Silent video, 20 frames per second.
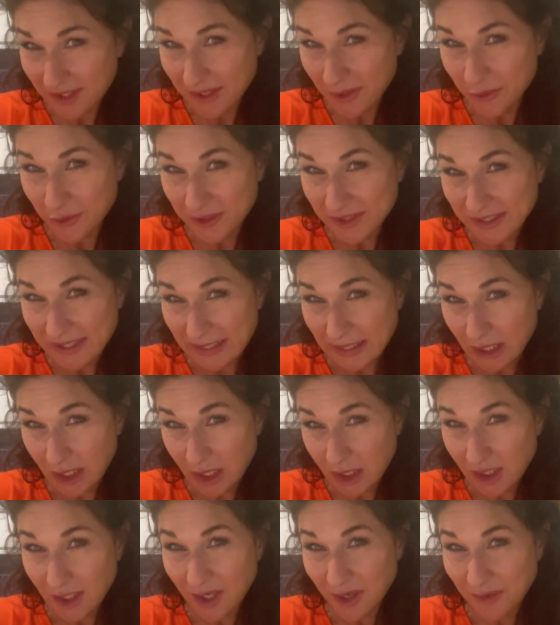Goosey
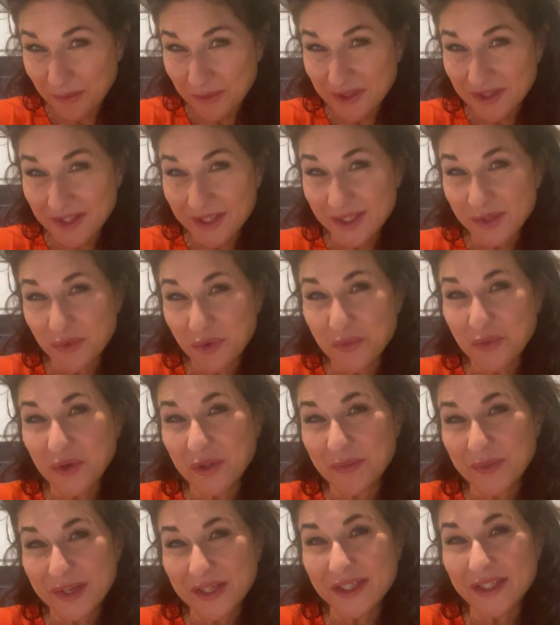can't come to this one with
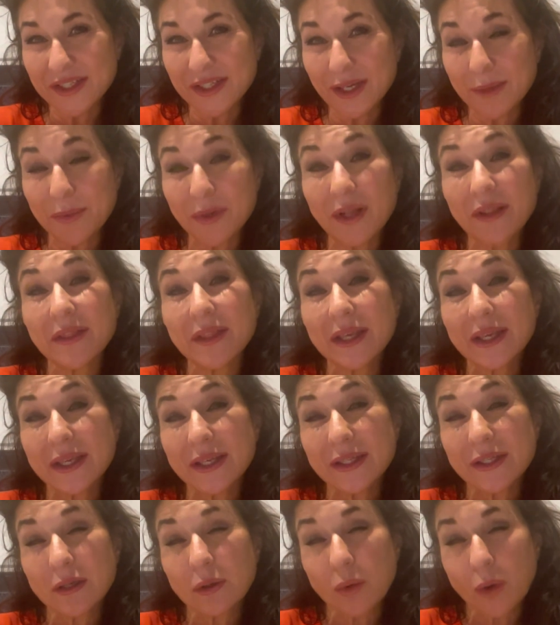me today, but I think he's
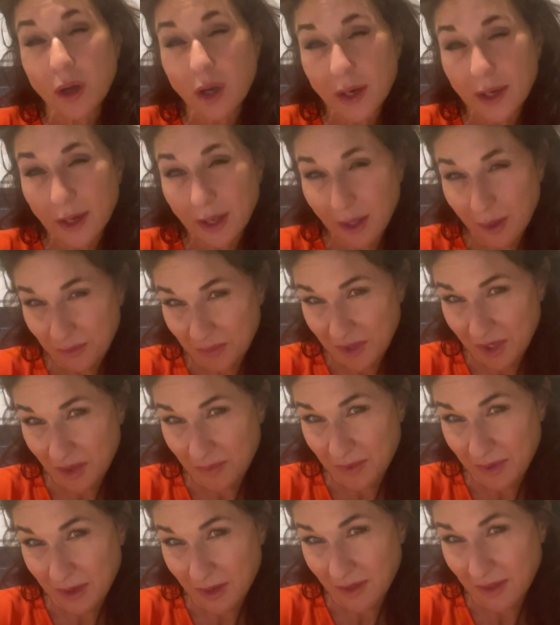quite happy
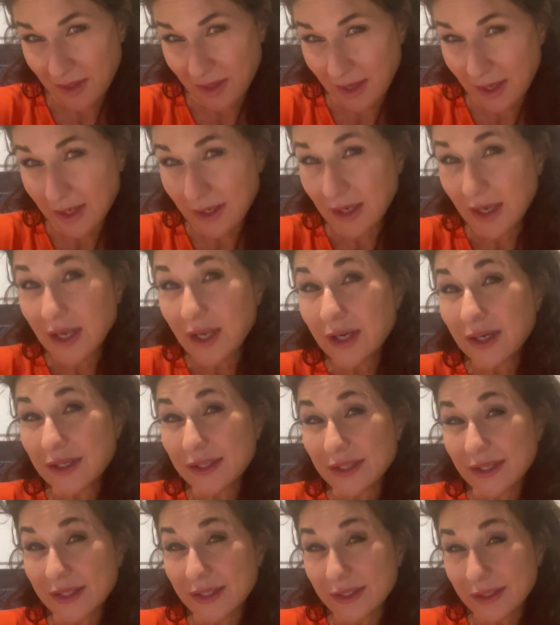about that because
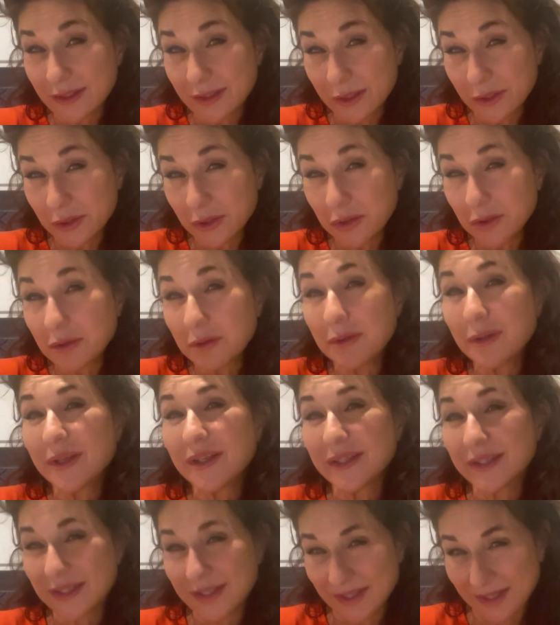he's still
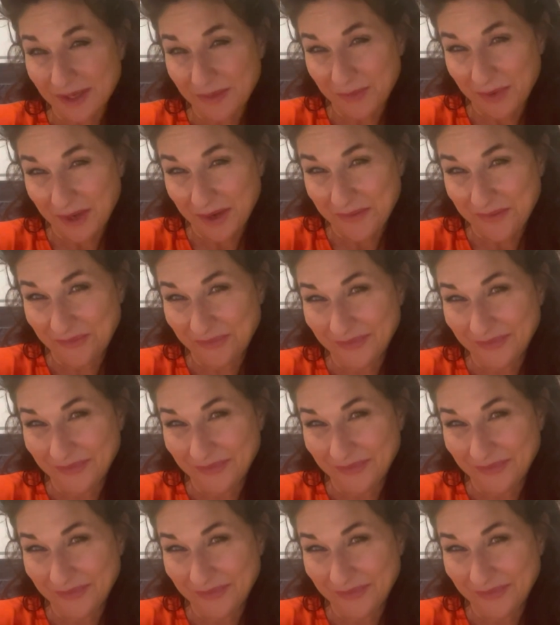sleeping.